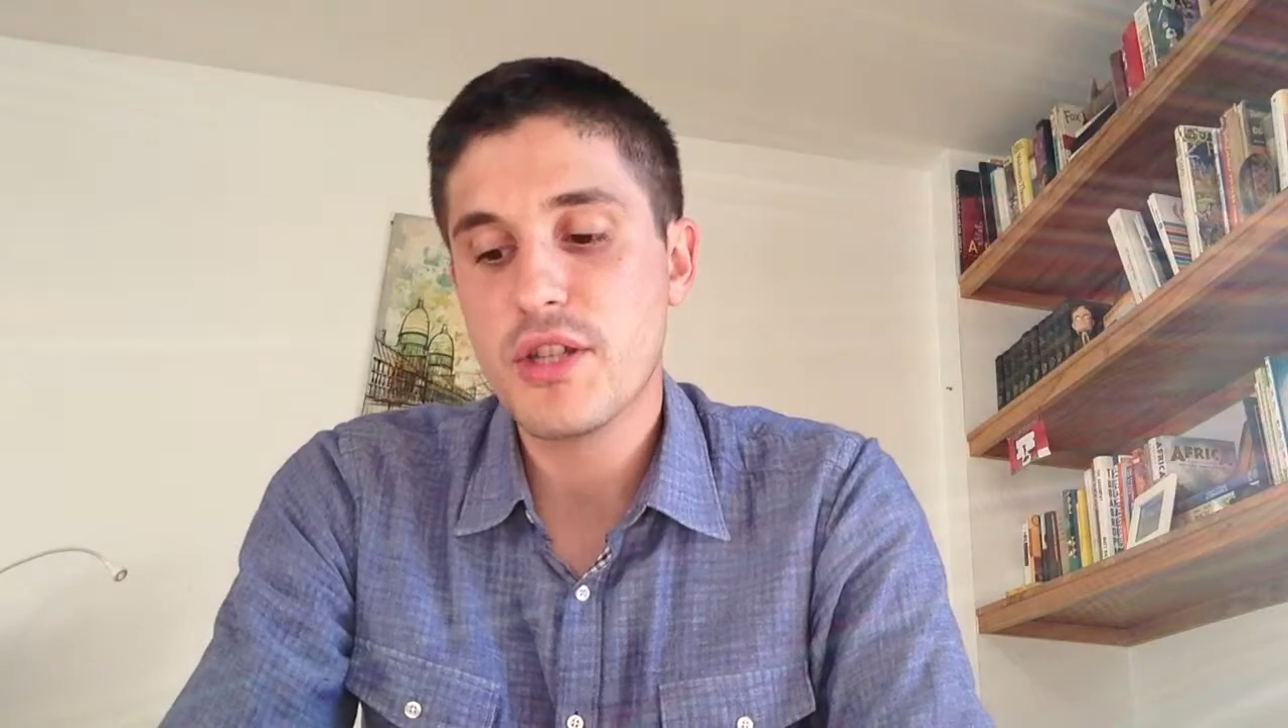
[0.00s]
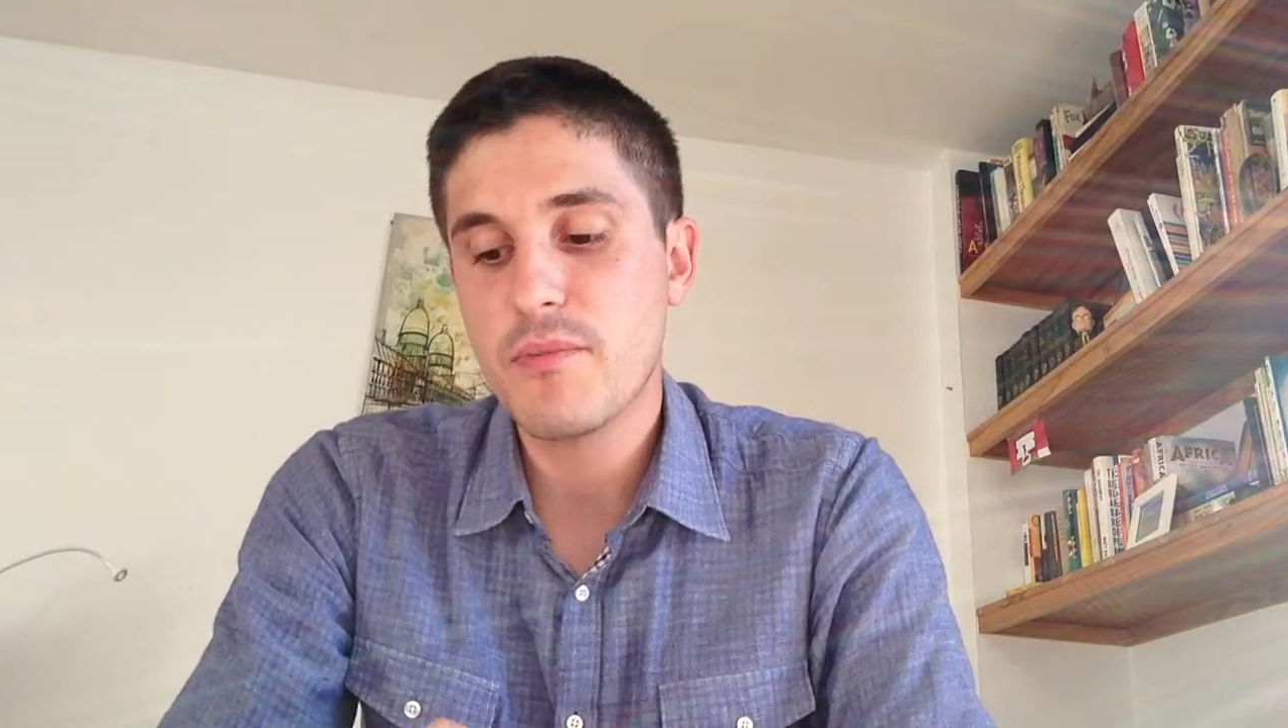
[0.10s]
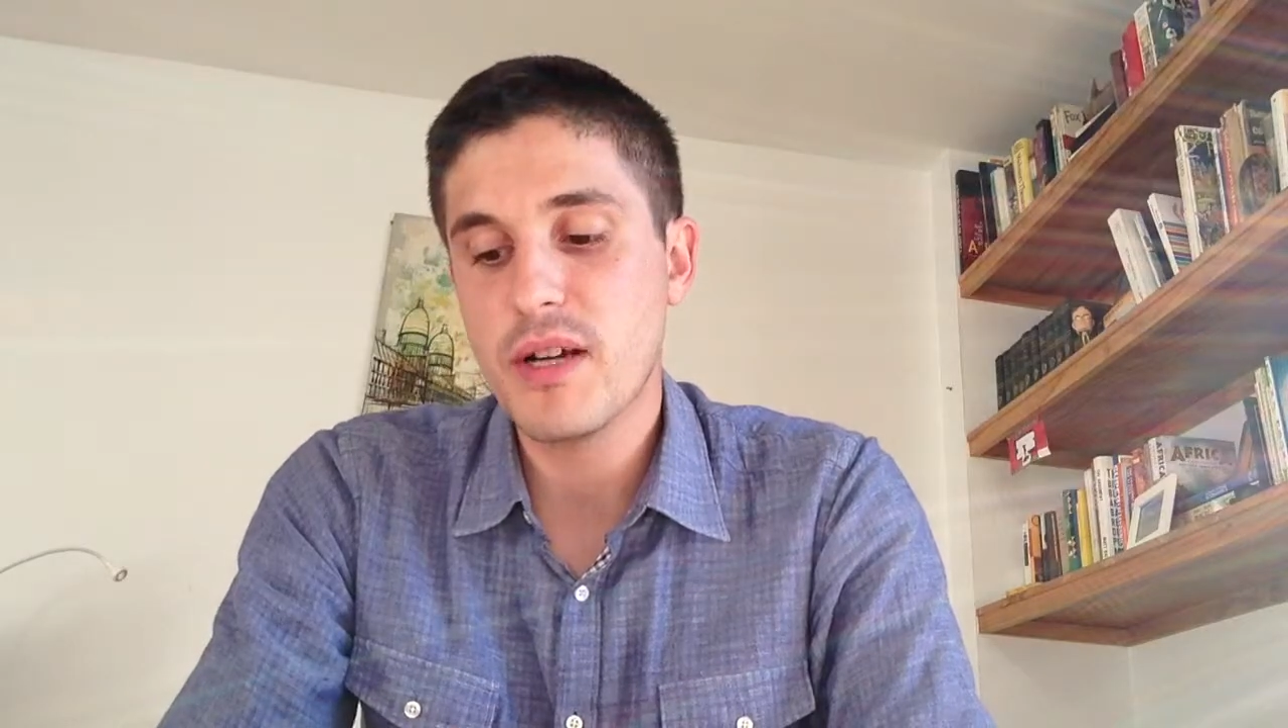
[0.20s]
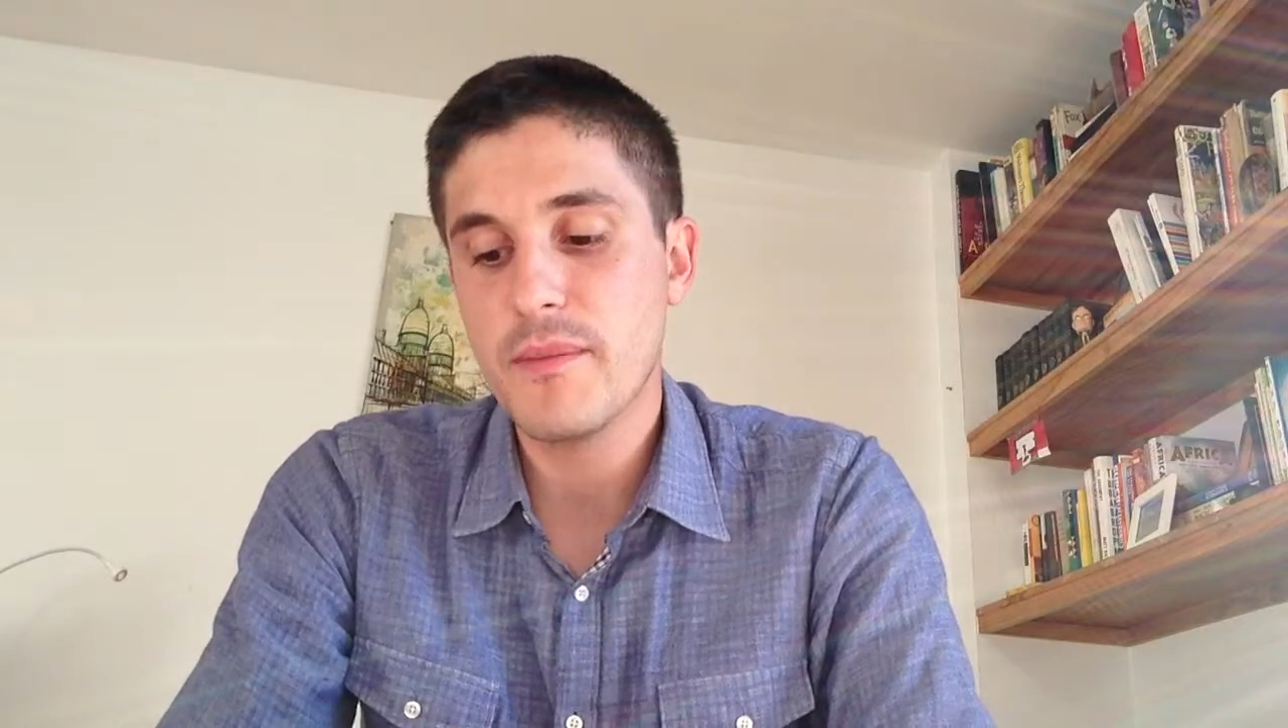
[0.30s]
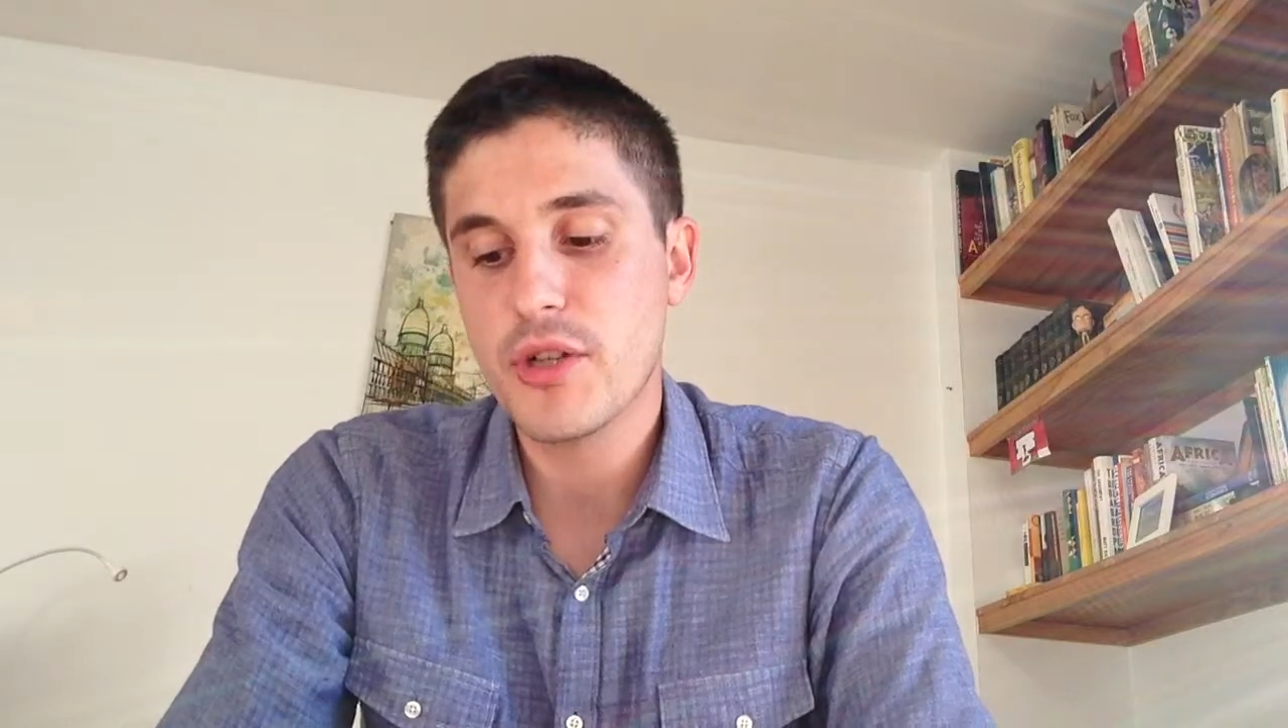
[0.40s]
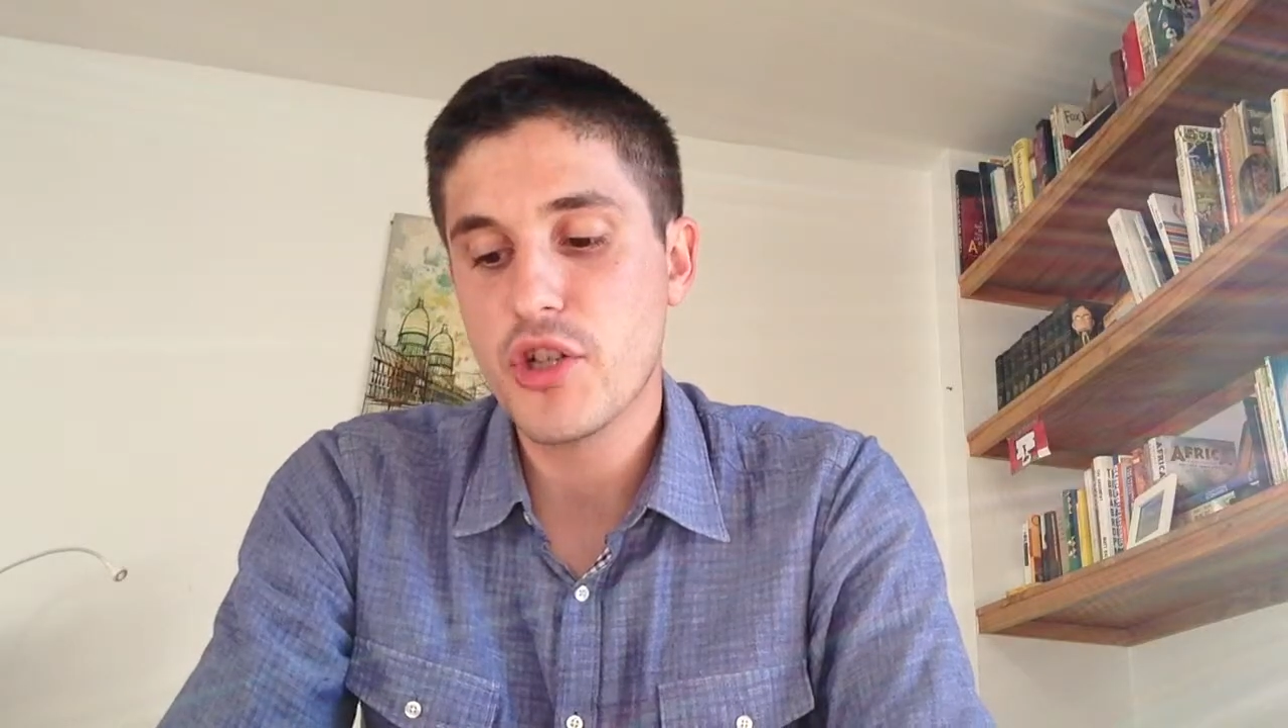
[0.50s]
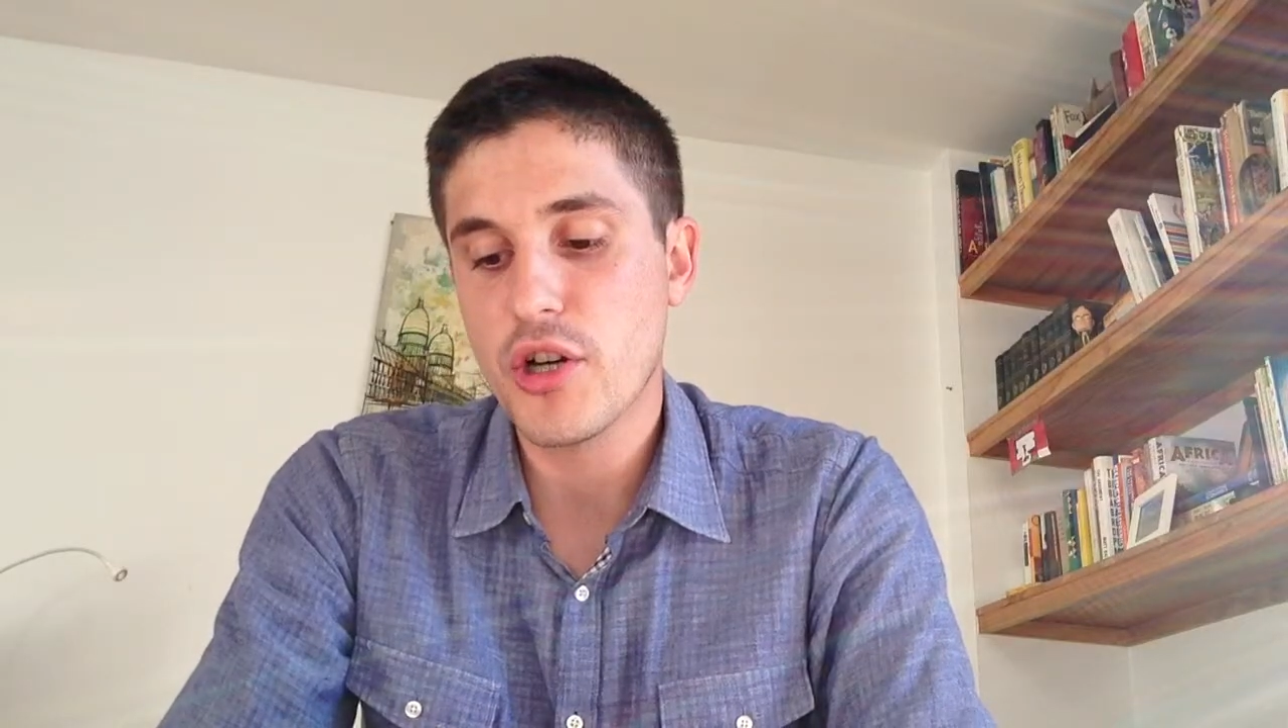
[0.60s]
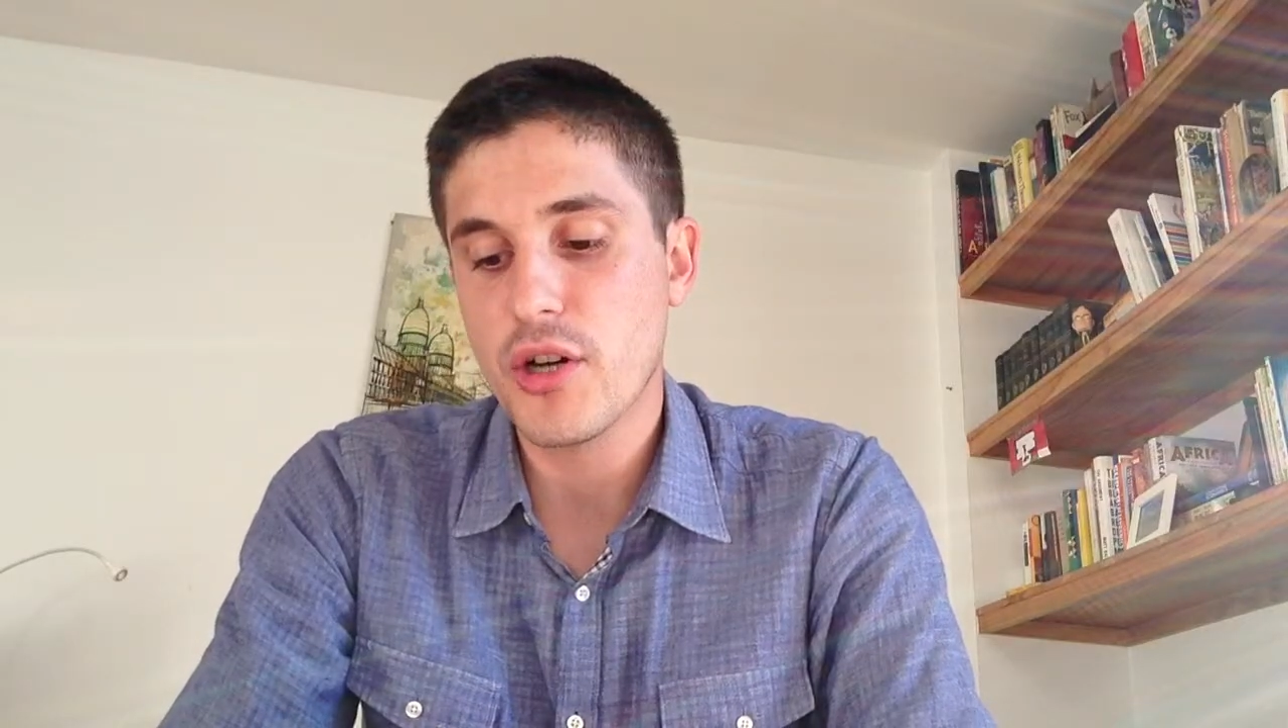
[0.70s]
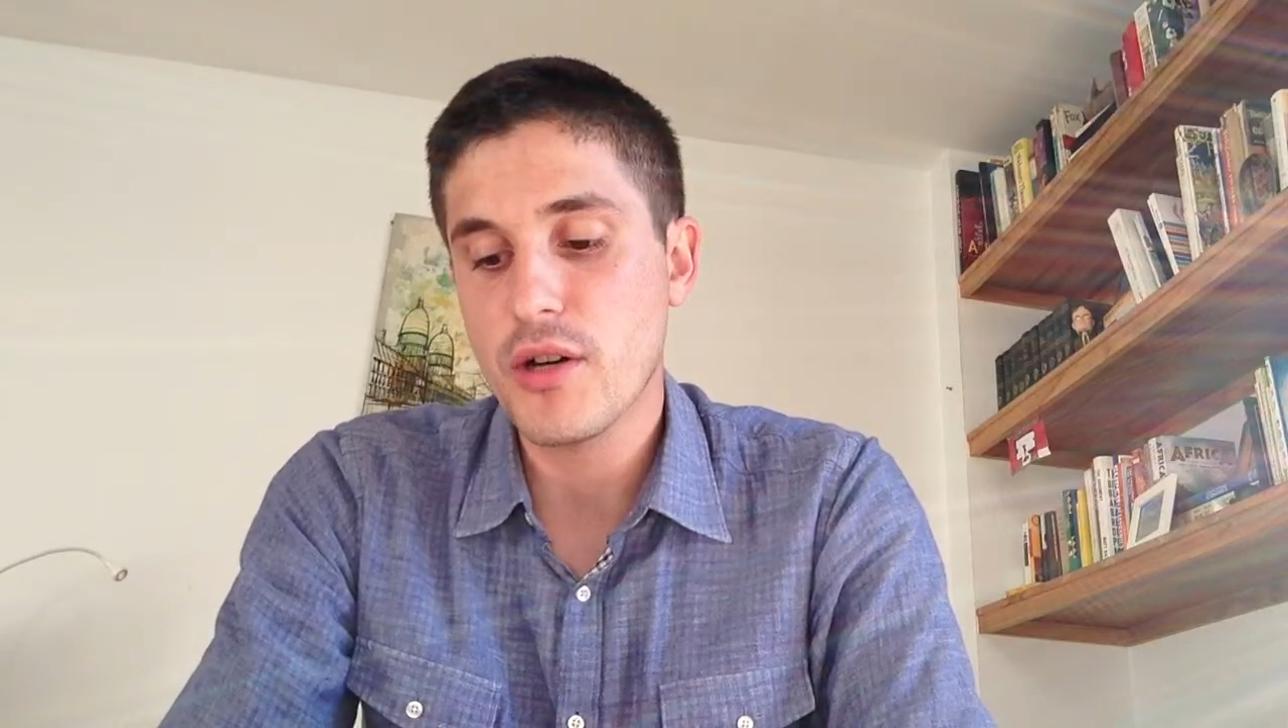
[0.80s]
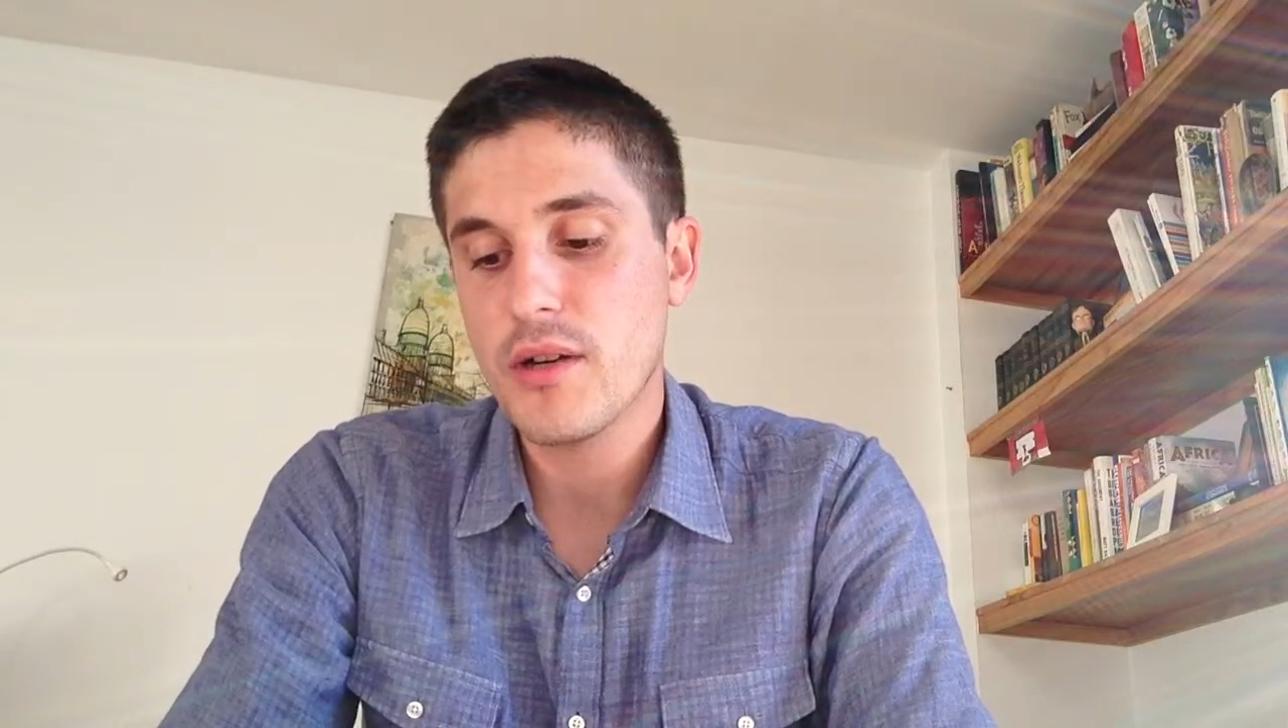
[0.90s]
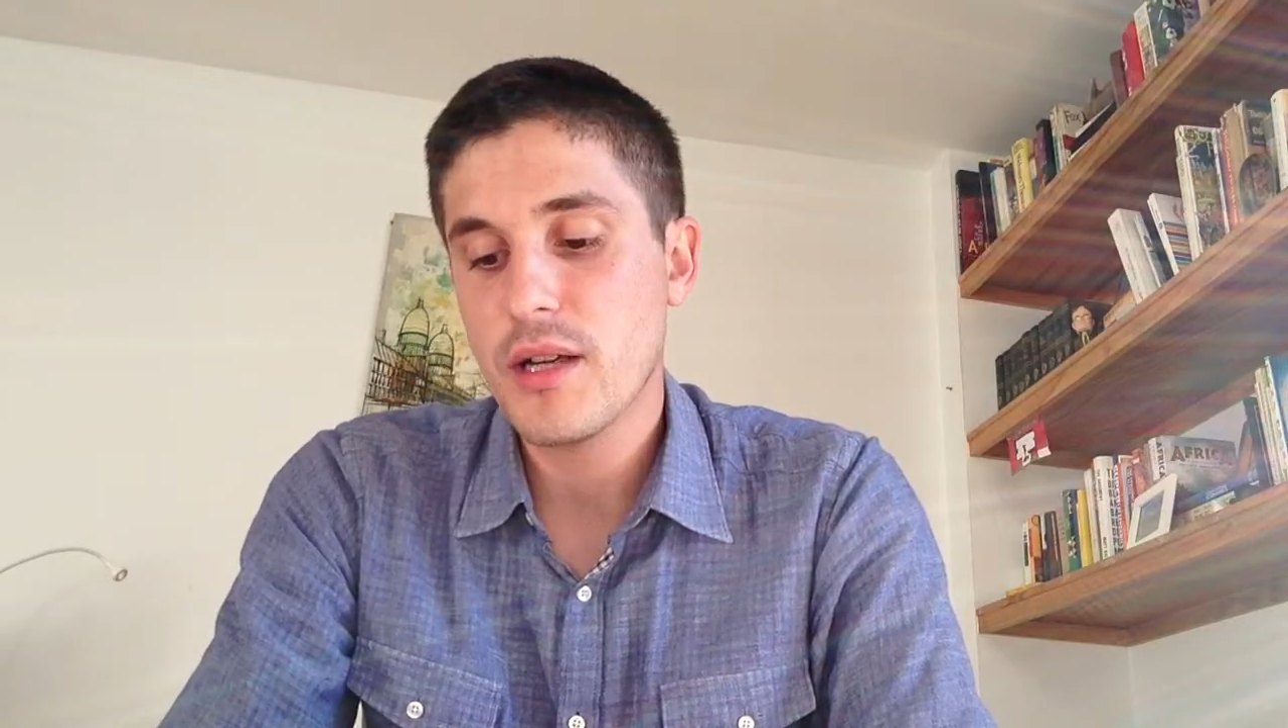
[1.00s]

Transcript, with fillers: premature,